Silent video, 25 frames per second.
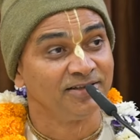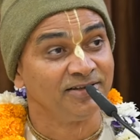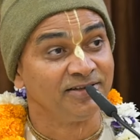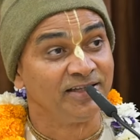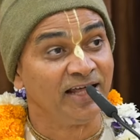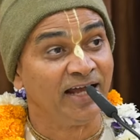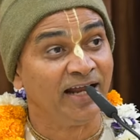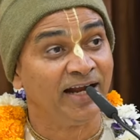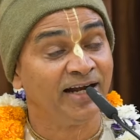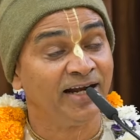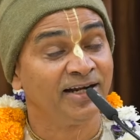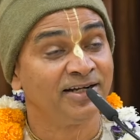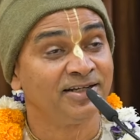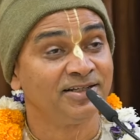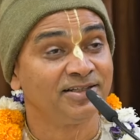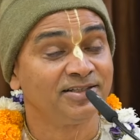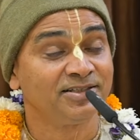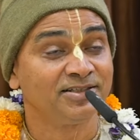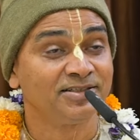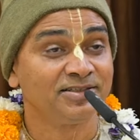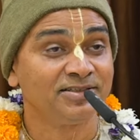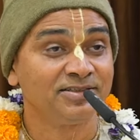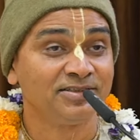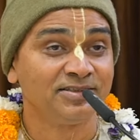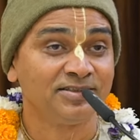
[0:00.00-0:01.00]

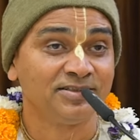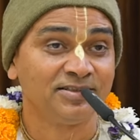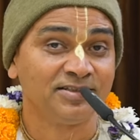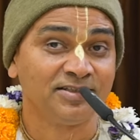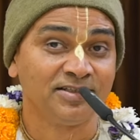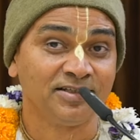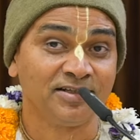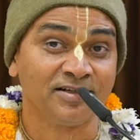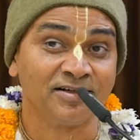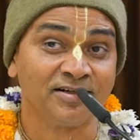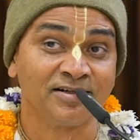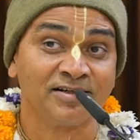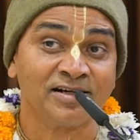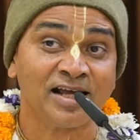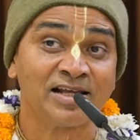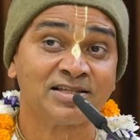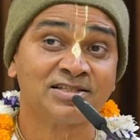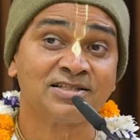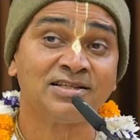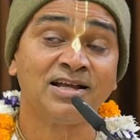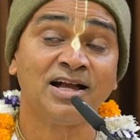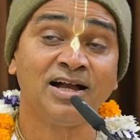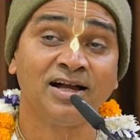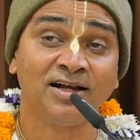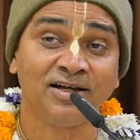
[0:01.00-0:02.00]
that
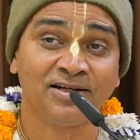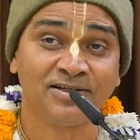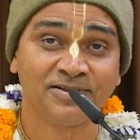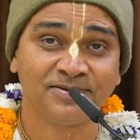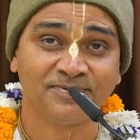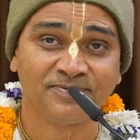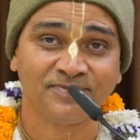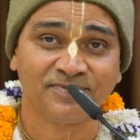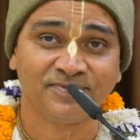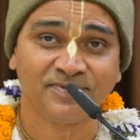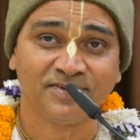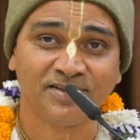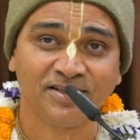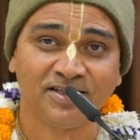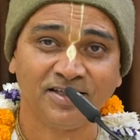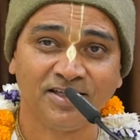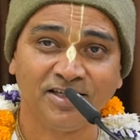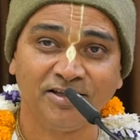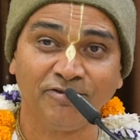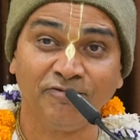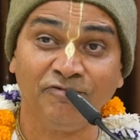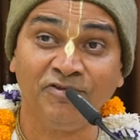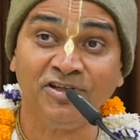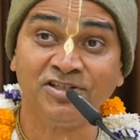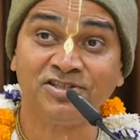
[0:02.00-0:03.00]
rasa
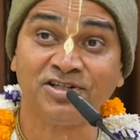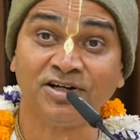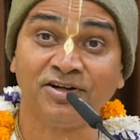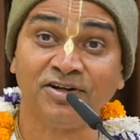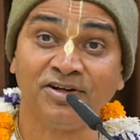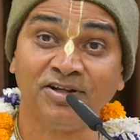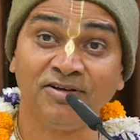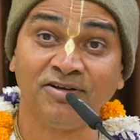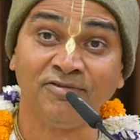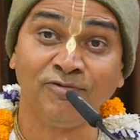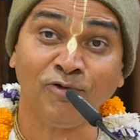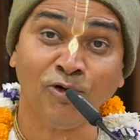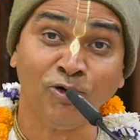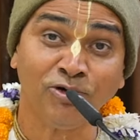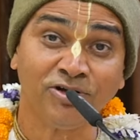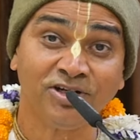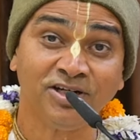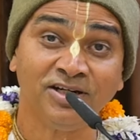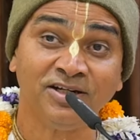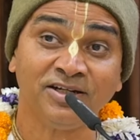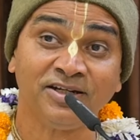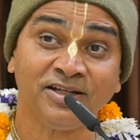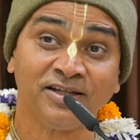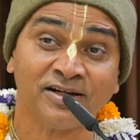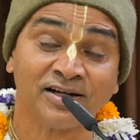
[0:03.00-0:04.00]
which a
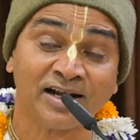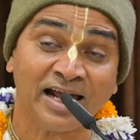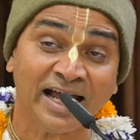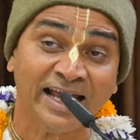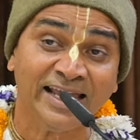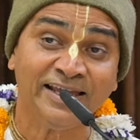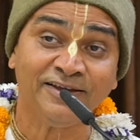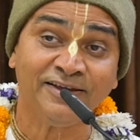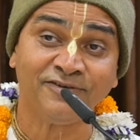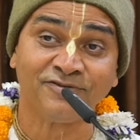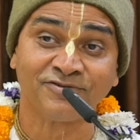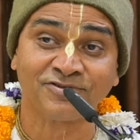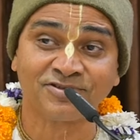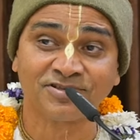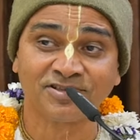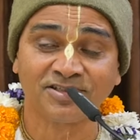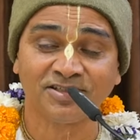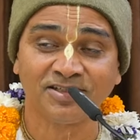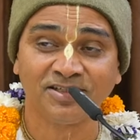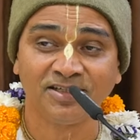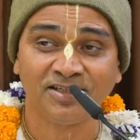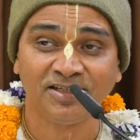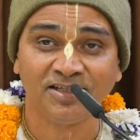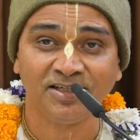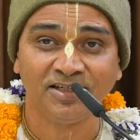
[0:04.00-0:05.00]
devotee derives
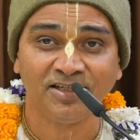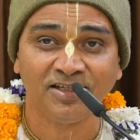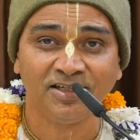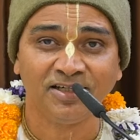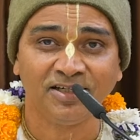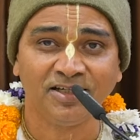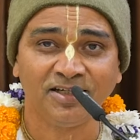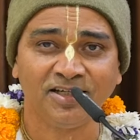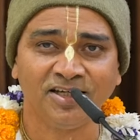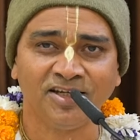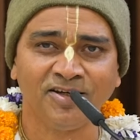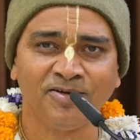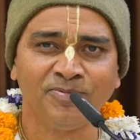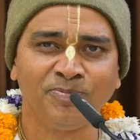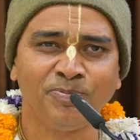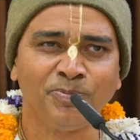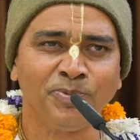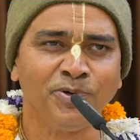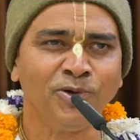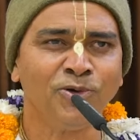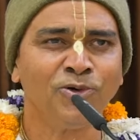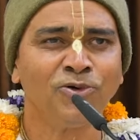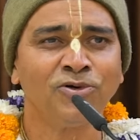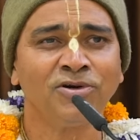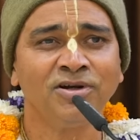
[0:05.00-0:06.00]
in
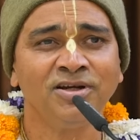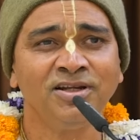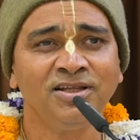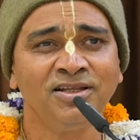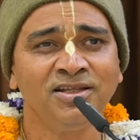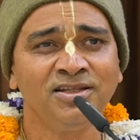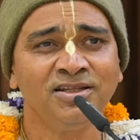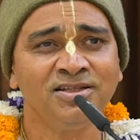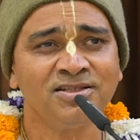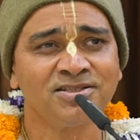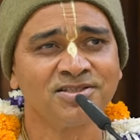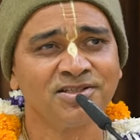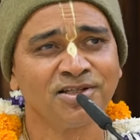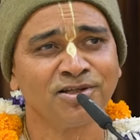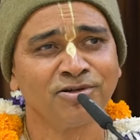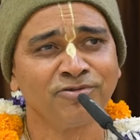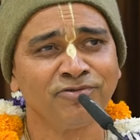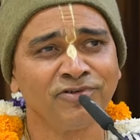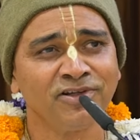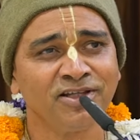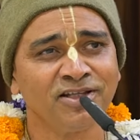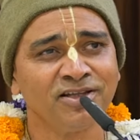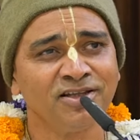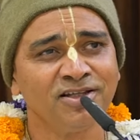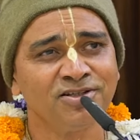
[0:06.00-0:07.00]
purely
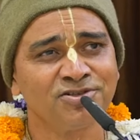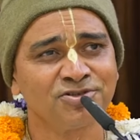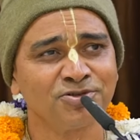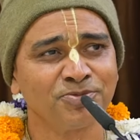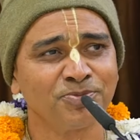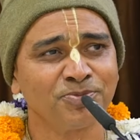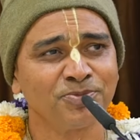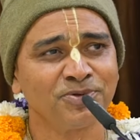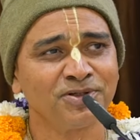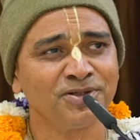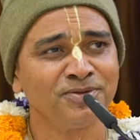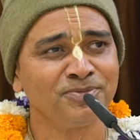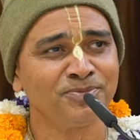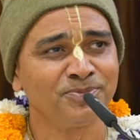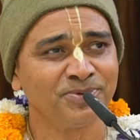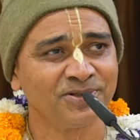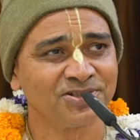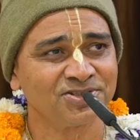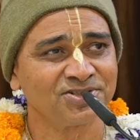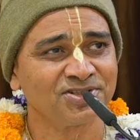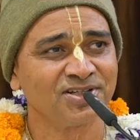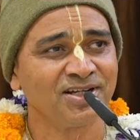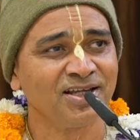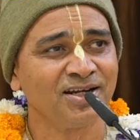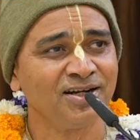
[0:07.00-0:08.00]
serving the Supreme
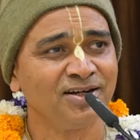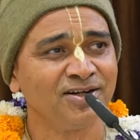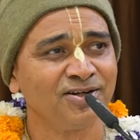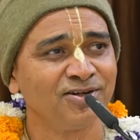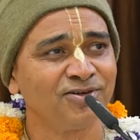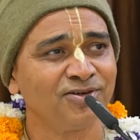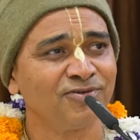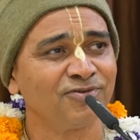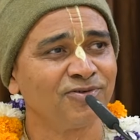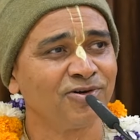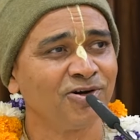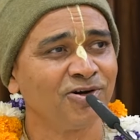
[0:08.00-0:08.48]
Personality of